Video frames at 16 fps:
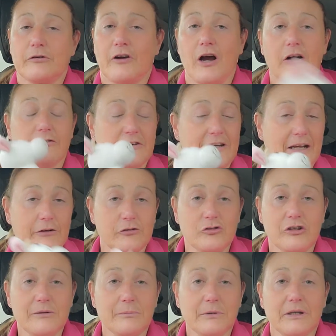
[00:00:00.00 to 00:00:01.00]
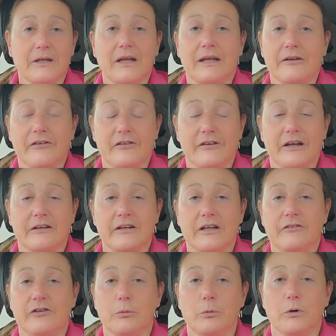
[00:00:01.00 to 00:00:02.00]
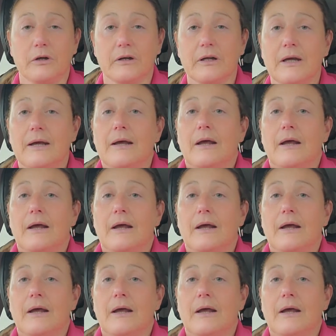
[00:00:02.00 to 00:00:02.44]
of half an hour's treatment instead if you want.